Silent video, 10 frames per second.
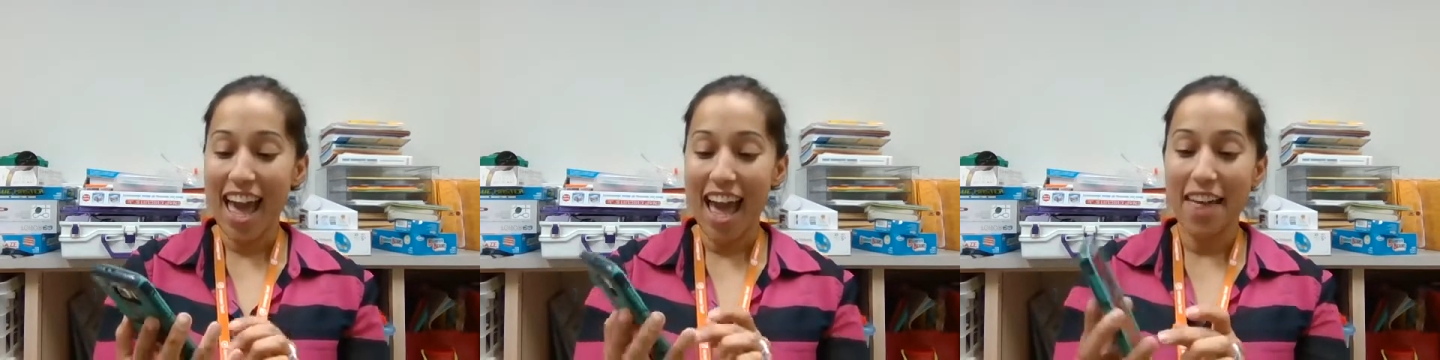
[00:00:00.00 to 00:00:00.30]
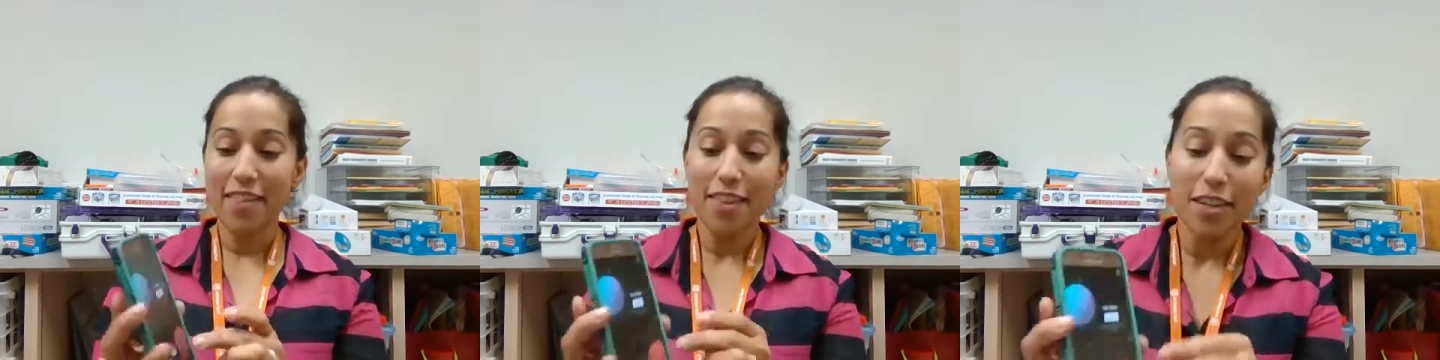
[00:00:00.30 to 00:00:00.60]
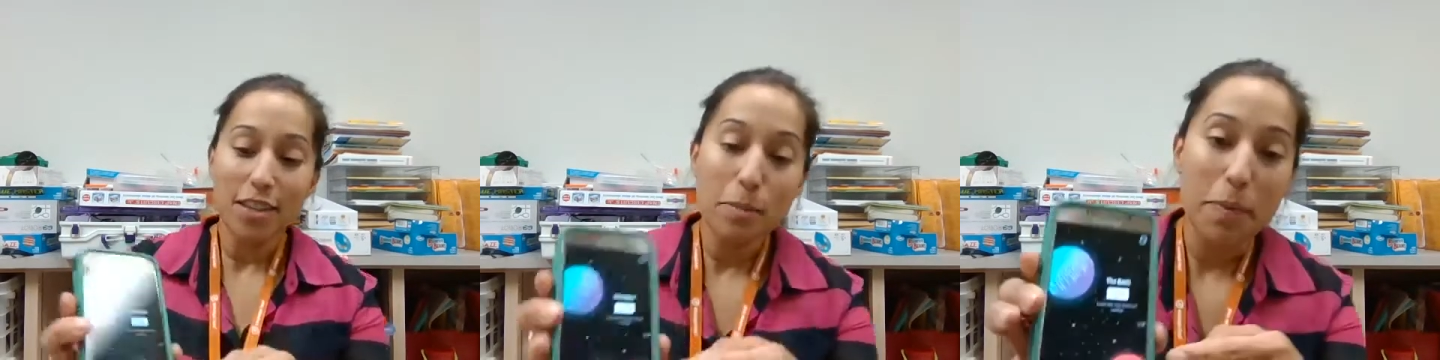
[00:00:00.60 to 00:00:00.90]
And then
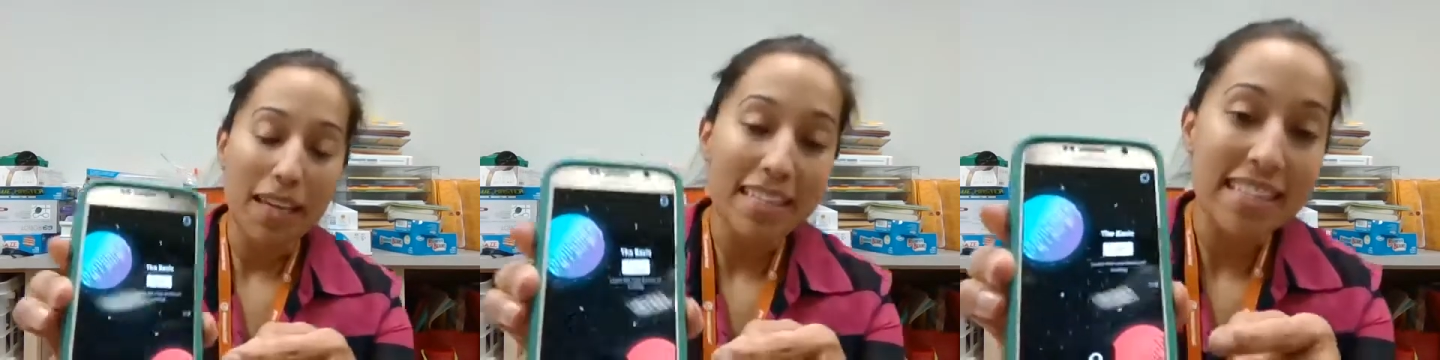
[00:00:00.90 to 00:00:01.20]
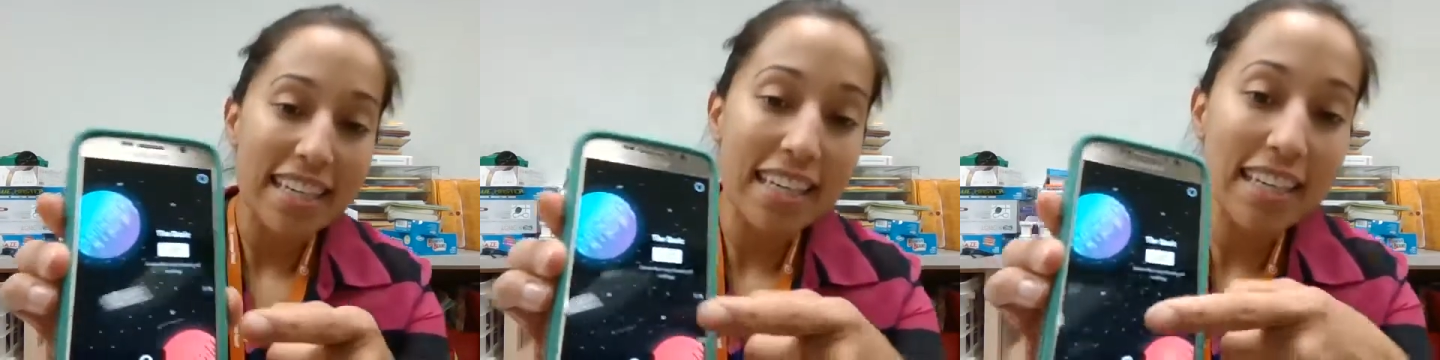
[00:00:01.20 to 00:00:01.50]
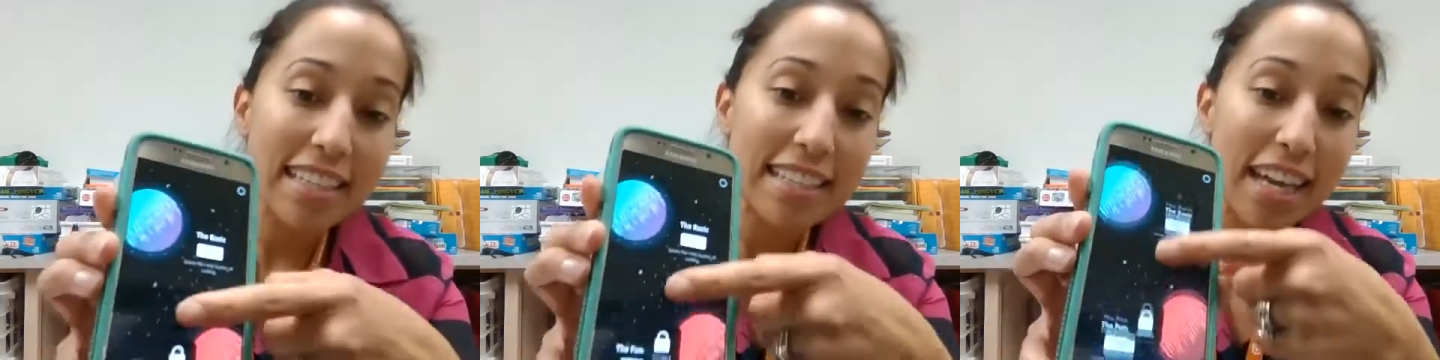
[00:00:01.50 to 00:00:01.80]
there's
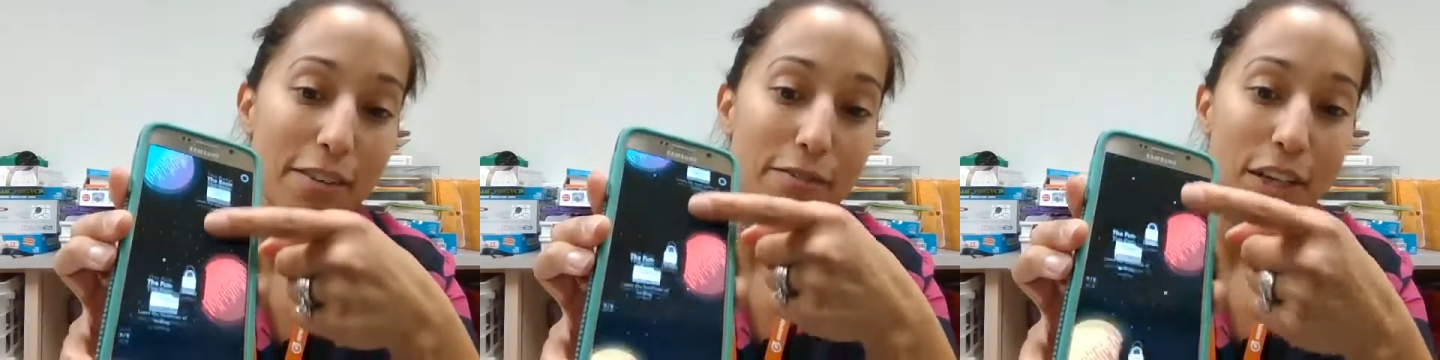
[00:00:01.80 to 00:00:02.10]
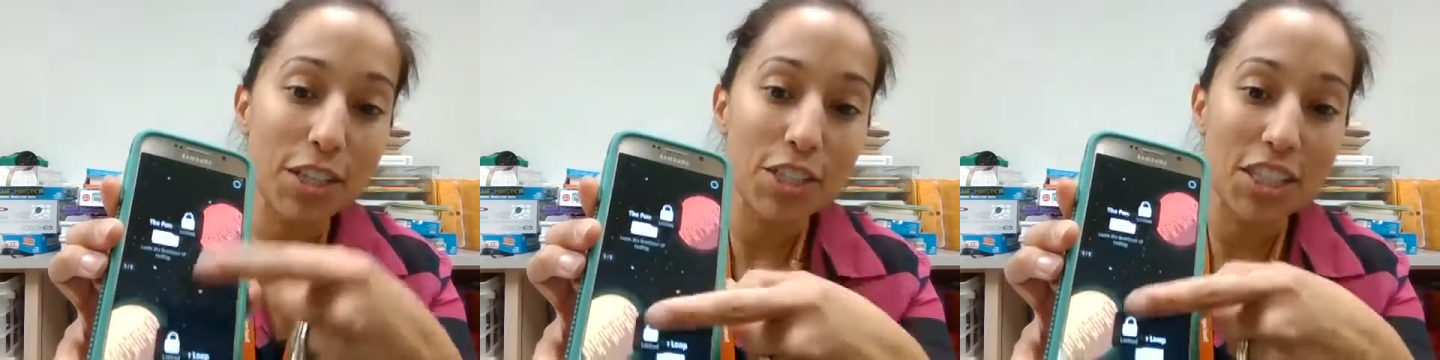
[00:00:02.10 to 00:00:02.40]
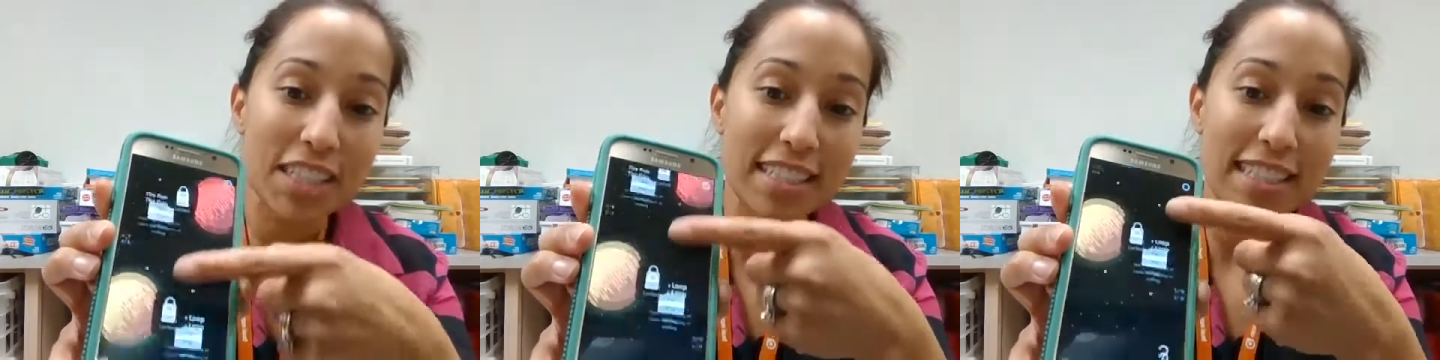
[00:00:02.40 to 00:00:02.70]
basics and
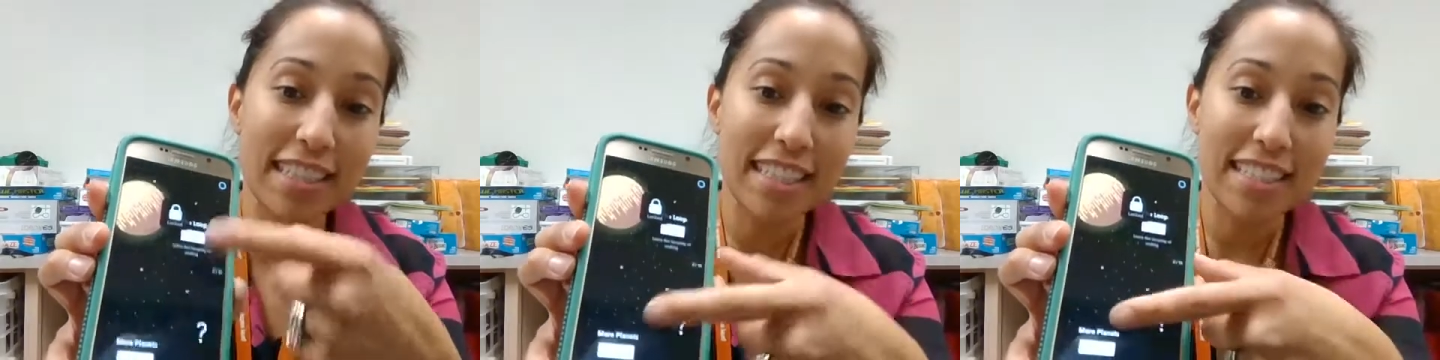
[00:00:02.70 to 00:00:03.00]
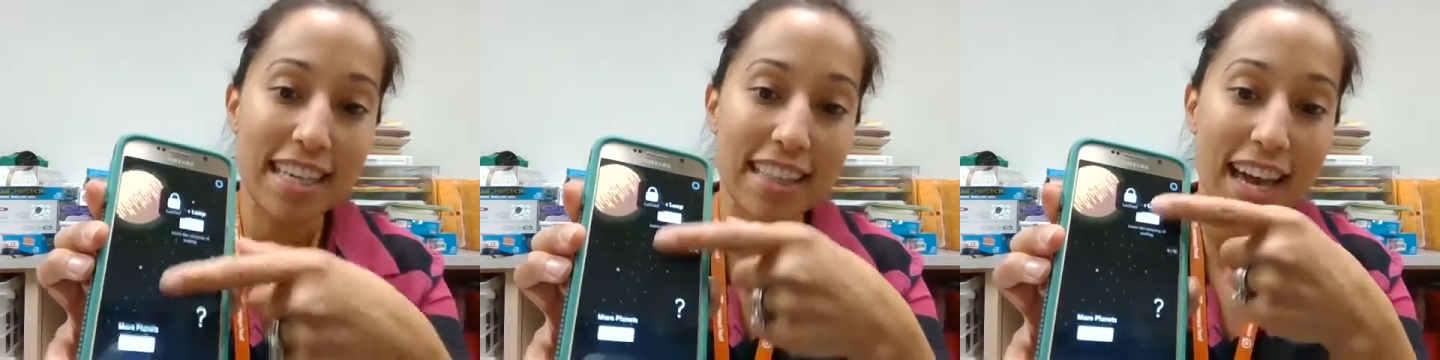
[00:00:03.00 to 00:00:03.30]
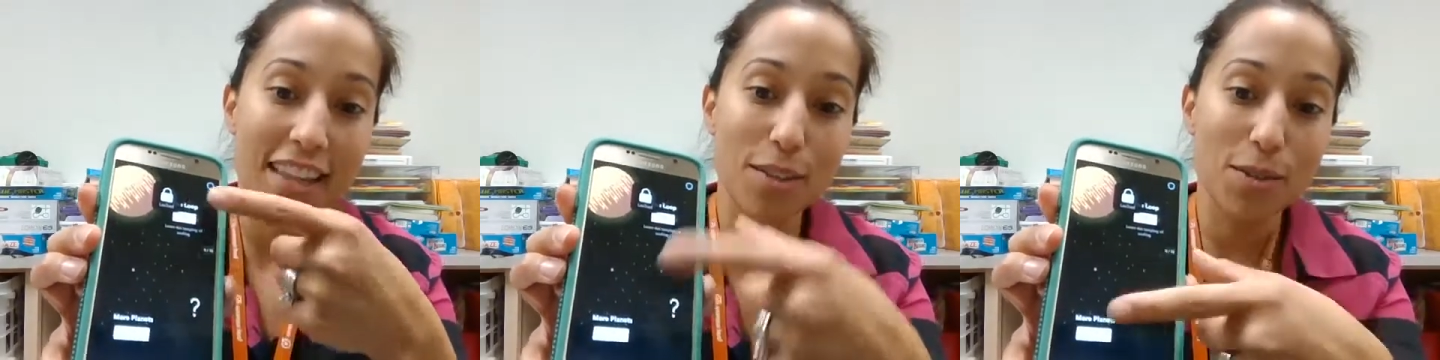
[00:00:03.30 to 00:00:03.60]
functions and things like
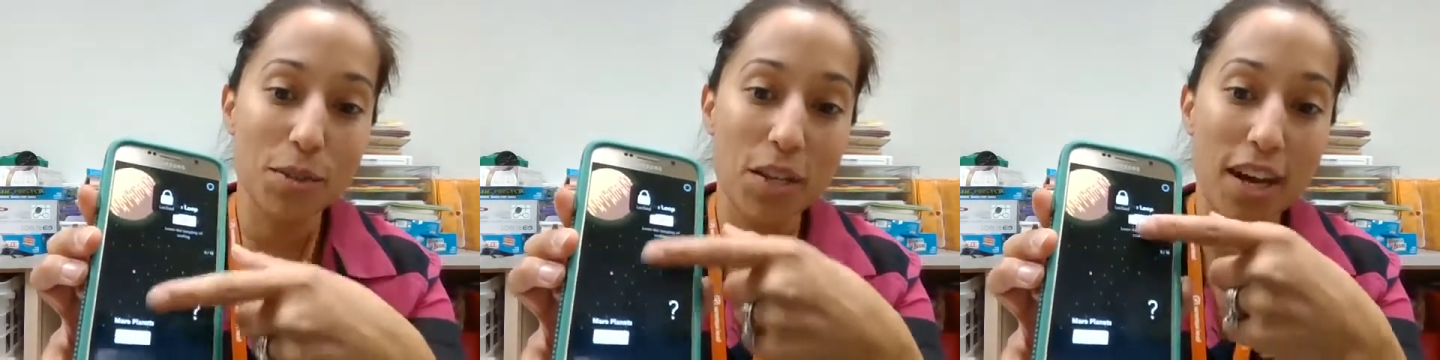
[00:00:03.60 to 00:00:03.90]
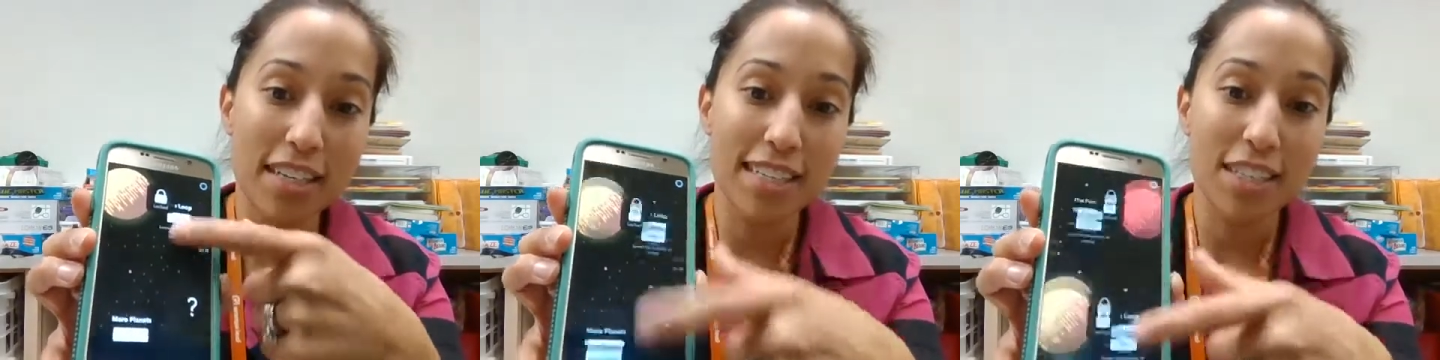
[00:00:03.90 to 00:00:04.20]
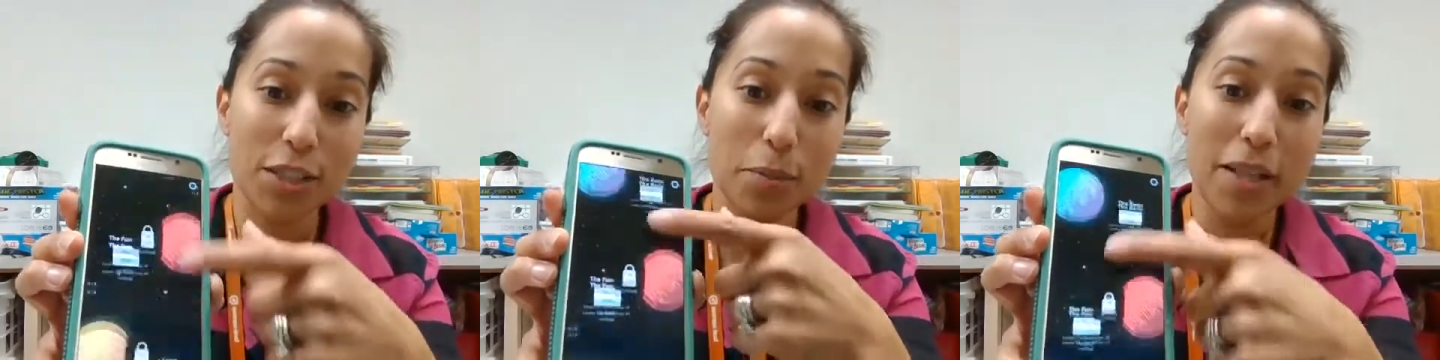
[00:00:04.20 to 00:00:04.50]
that, and those are locked
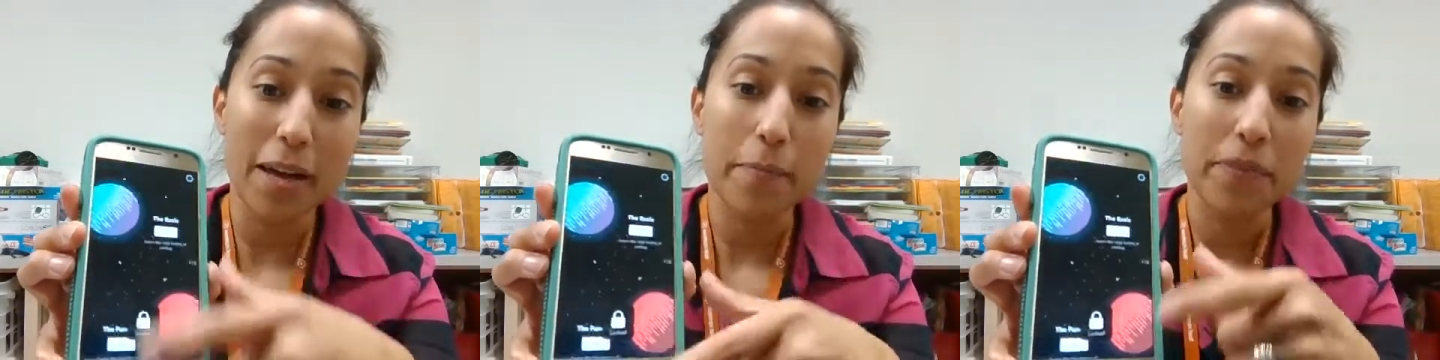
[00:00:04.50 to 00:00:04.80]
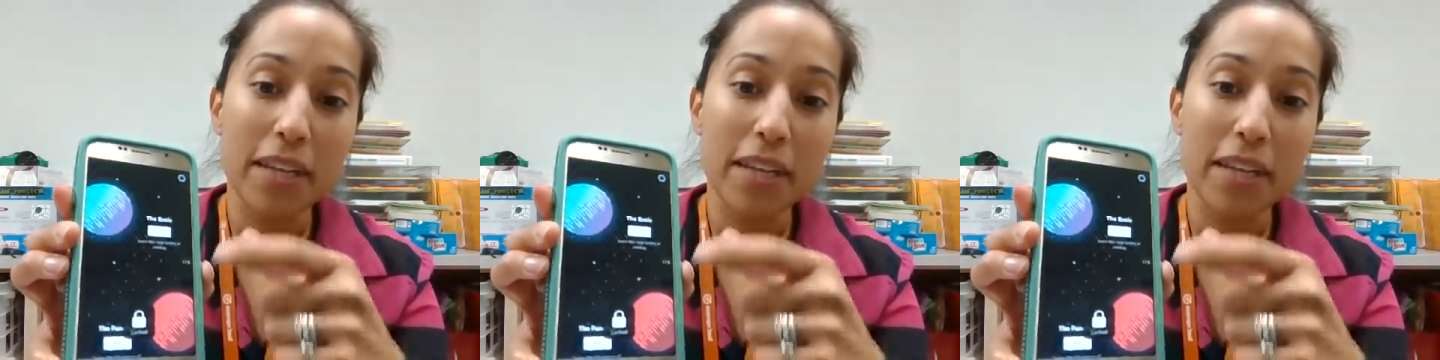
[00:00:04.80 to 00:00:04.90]
until you play.